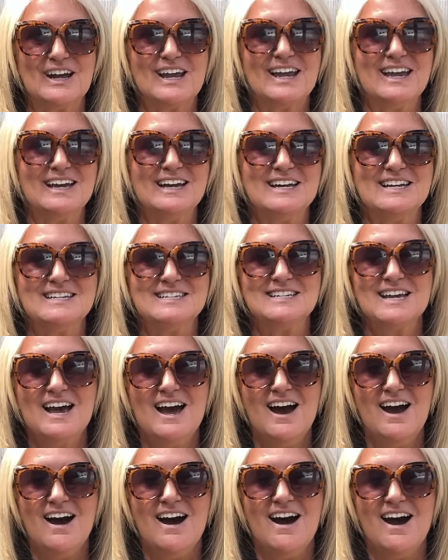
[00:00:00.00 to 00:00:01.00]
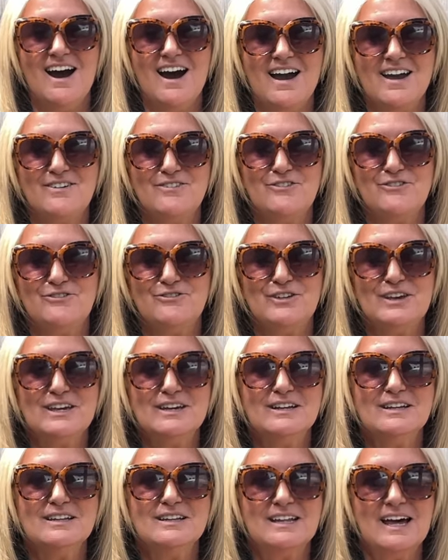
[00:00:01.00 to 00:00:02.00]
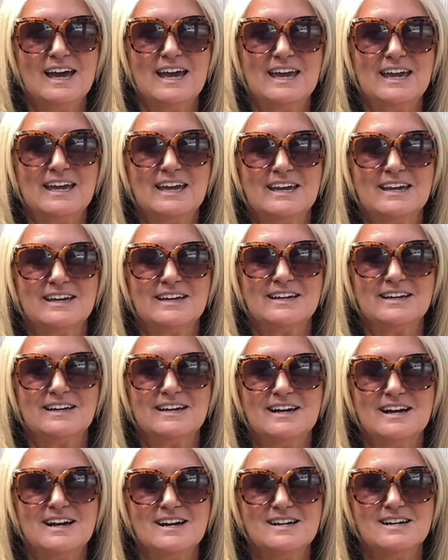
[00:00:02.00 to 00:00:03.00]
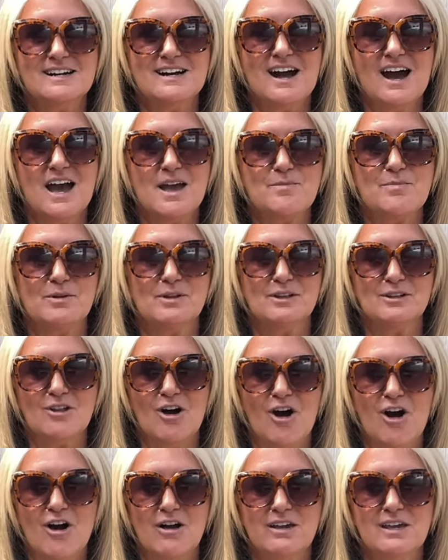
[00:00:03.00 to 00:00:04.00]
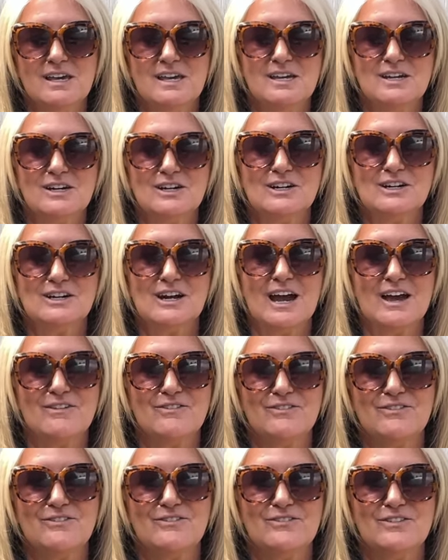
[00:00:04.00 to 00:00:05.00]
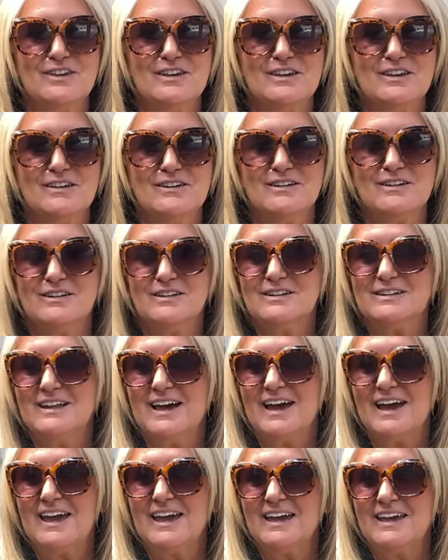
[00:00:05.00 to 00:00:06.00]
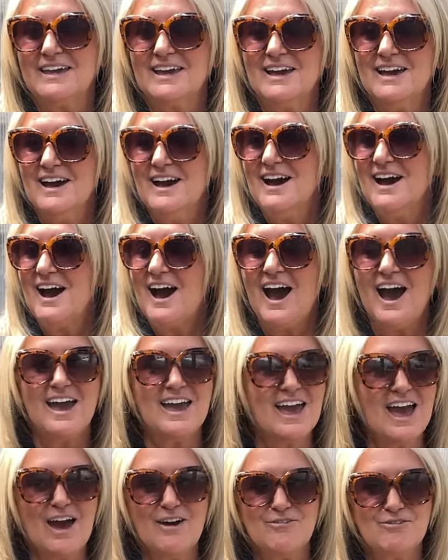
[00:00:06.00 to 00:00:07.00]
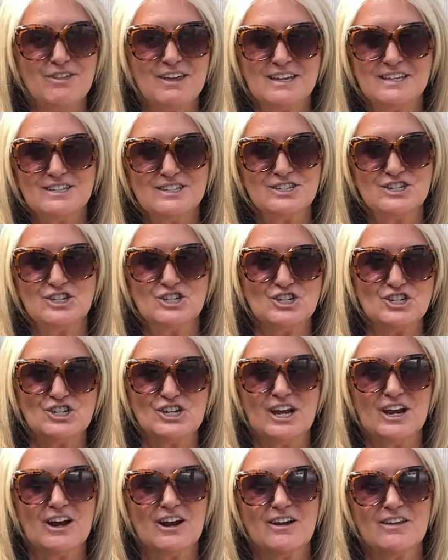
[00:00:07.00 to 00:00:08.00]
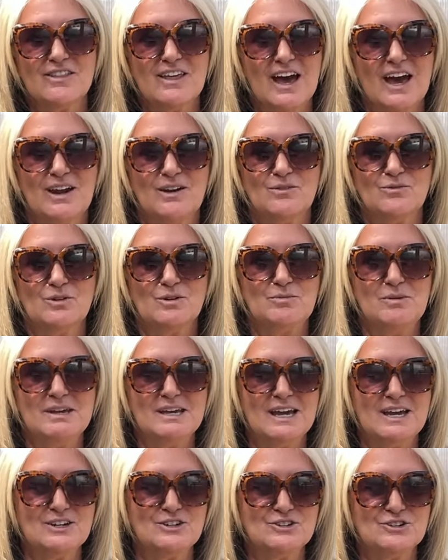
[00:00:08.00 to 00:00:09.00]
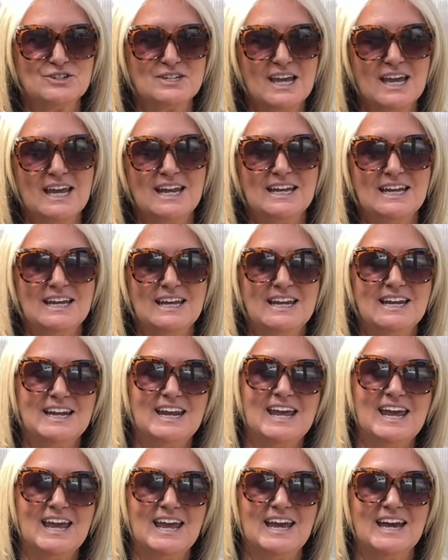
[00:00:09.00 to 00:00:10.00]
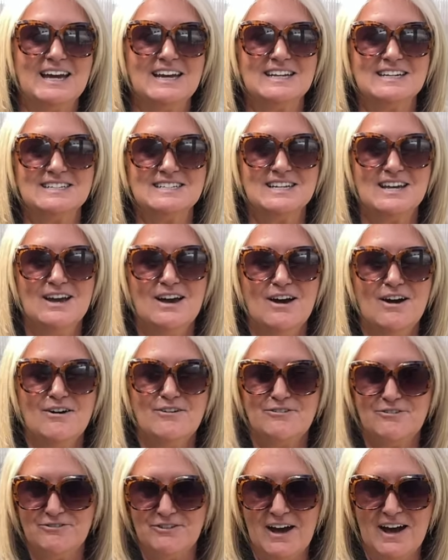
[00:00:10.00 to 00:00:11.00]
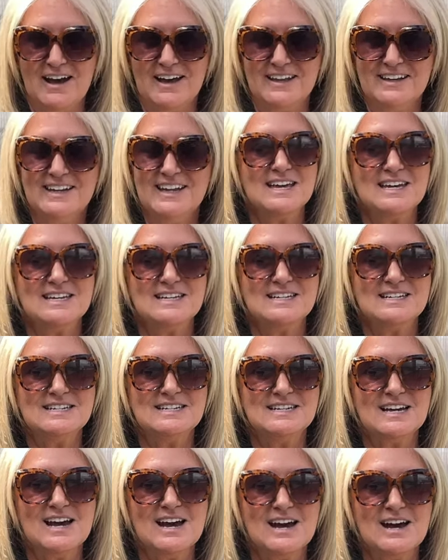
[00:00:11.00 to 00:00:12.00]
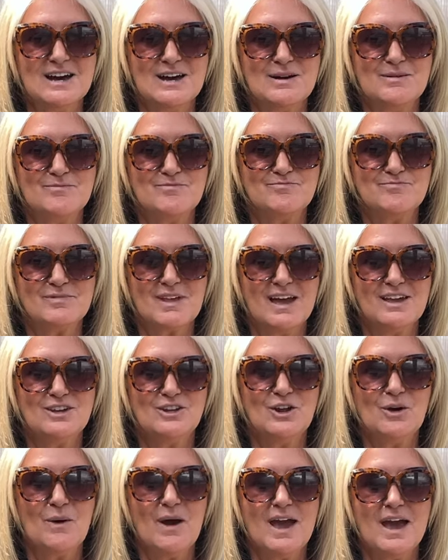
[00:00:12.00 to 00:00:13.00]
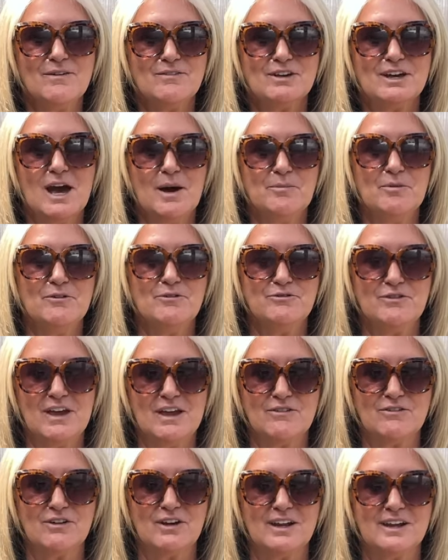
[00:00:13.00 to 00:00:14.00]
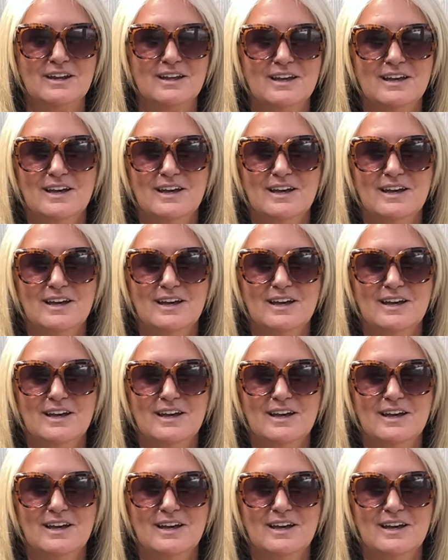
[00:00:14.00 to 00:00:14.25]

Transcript: and I feel like I belong here. I feel like I have things to share that would be entertaining and fun. And, you know, I have a couple favorite